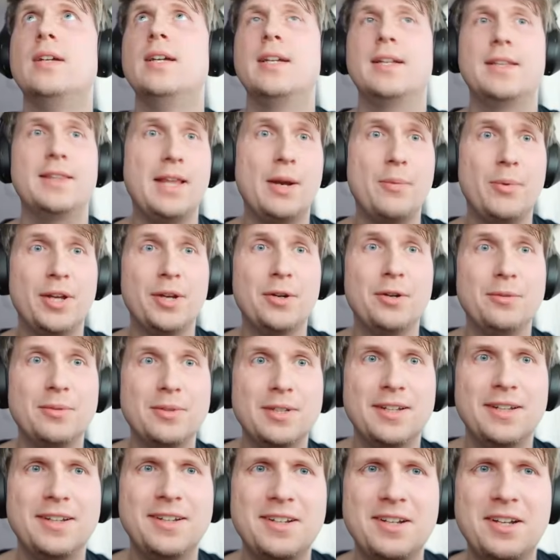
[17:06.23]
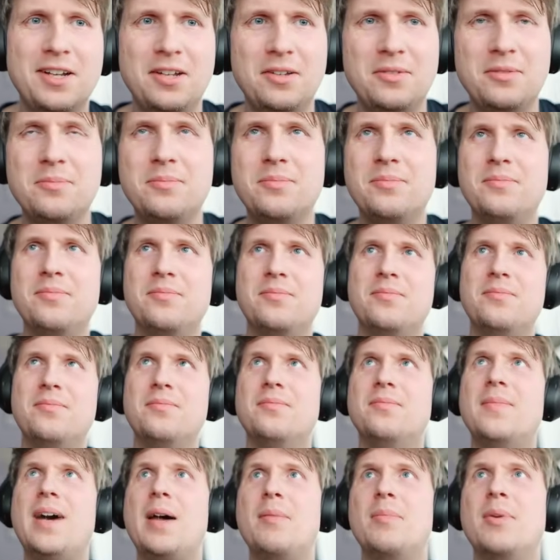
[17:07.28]
There we go.
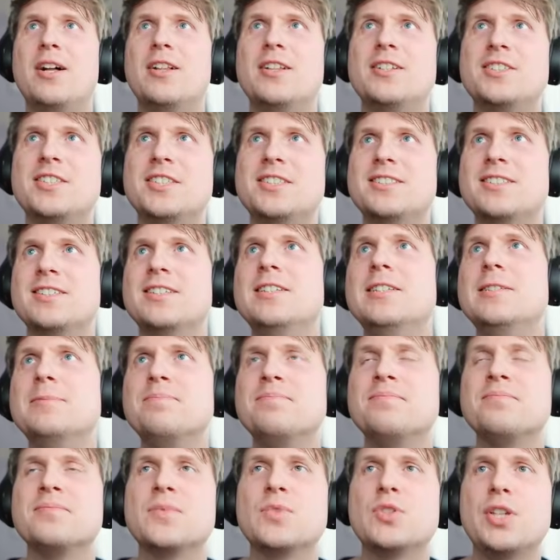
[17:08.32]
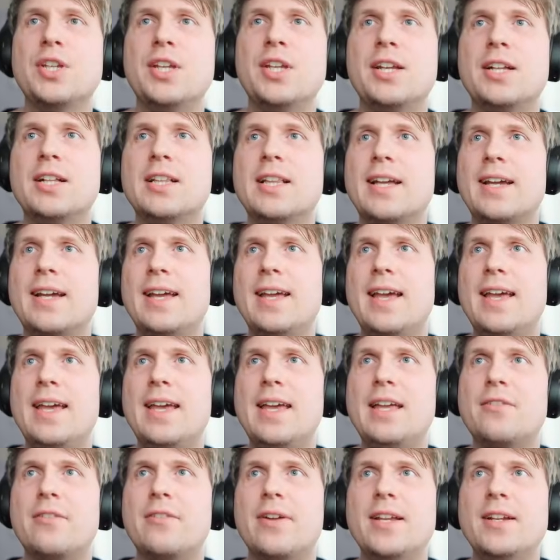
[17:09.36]
My apologies. So you can click
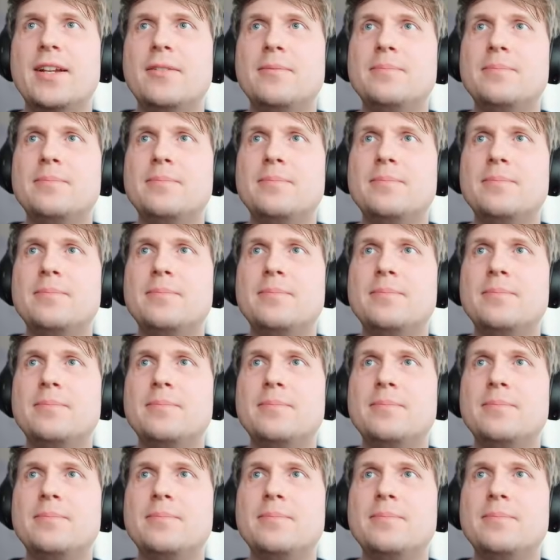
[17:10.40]
Iterate,